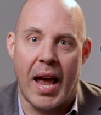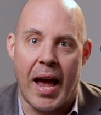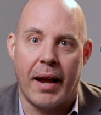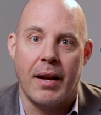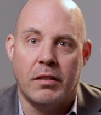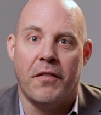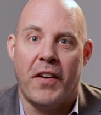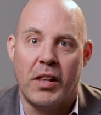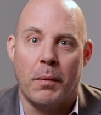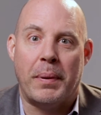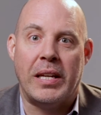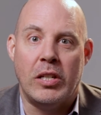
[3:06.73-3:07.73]
at
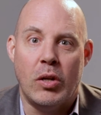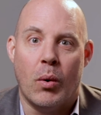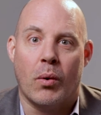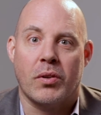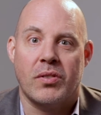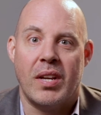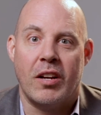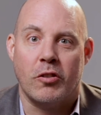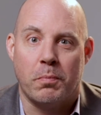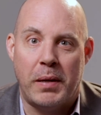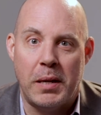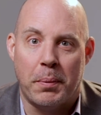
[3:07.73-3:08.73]
developing your
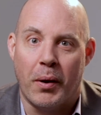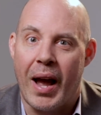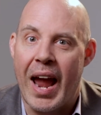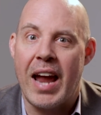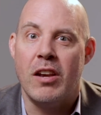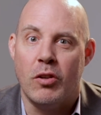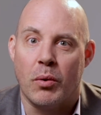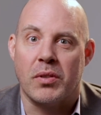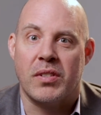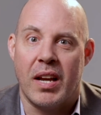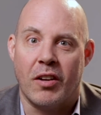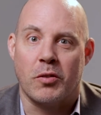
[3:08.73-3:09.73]
salespeople and your
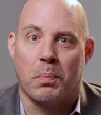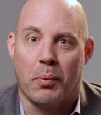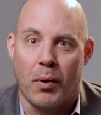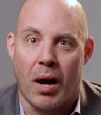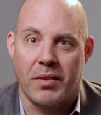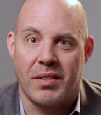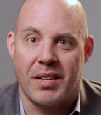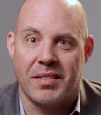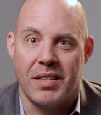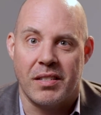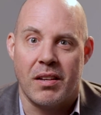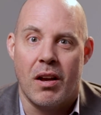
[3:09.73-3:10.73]
sales
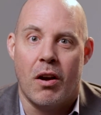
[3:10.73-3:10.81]
processes